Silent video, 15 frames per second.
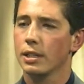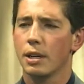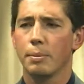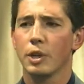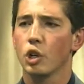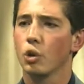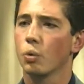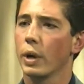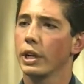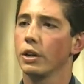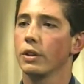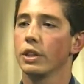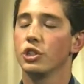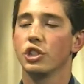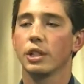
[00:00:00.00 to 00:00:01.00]
to something
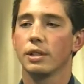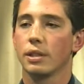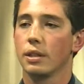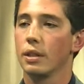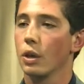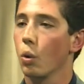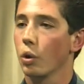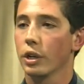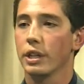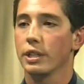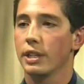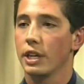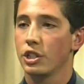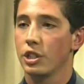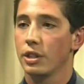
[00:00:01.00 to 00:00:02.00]
greater than just the
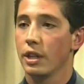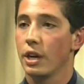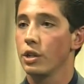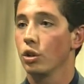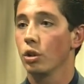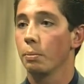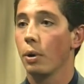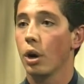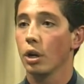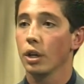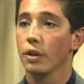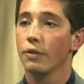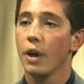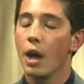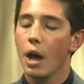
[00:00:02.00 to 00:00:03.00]
organization that you're a part
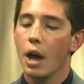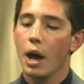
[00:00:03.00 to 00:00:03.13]
of.